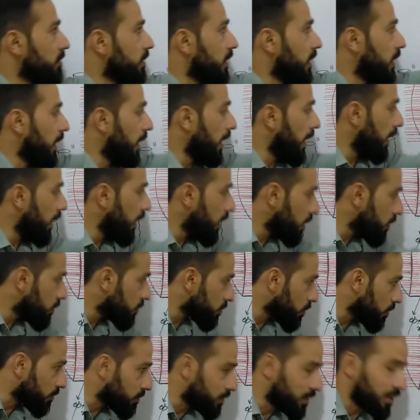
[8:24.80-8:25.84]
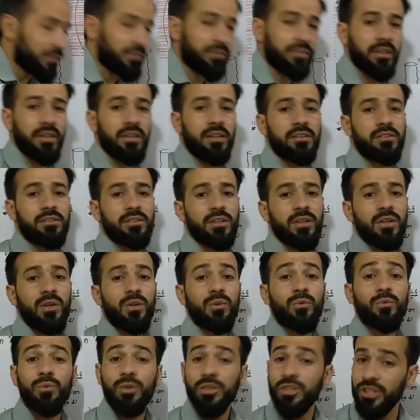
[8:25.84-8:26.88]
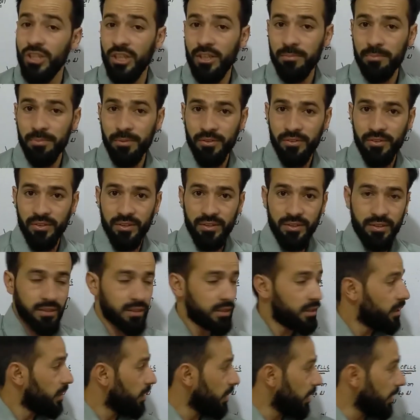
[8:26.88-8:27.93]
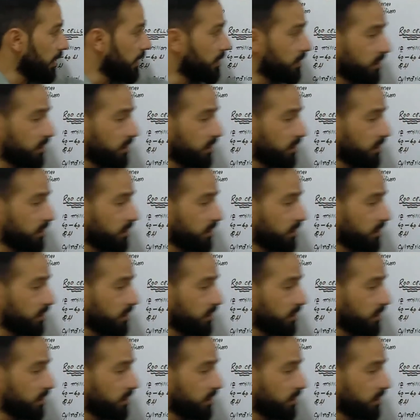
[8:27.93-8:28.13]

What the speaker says: layers of the cells which are present in